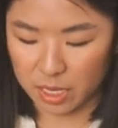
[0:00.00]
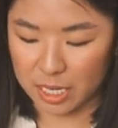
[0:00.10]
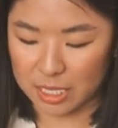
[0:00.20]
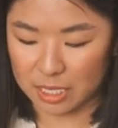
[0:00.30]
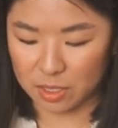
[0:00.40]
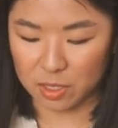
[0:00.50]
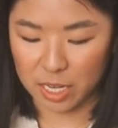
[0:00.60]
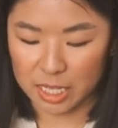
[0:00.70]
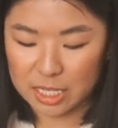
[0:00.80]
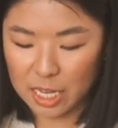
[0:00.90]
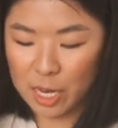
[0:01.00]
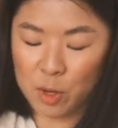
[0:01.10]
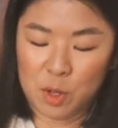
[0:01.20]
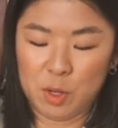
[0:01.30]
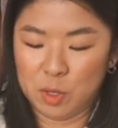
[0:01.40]
Cause it's like
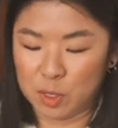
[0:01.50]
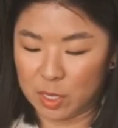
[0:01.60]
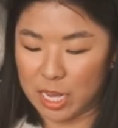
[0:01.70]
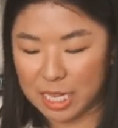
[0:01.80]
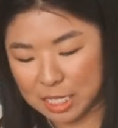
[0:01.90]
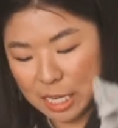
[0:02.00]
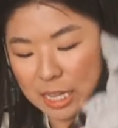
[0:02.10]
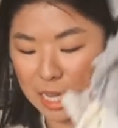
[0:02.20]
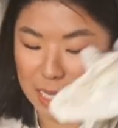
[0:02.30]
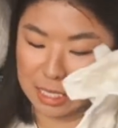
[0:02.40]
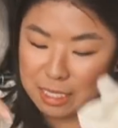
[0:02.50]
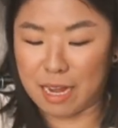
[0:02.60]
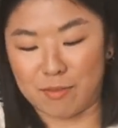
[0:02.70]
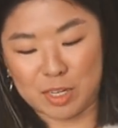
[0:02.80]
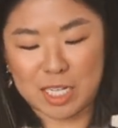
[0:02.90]
this
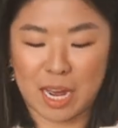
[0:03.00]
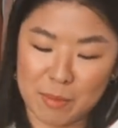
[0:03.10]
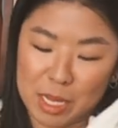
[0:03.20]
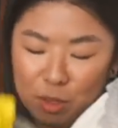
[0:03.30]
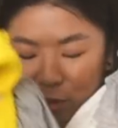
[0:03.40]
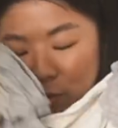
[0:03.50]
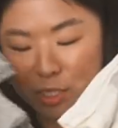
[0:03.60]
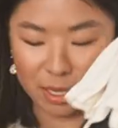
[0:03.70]
every time I look for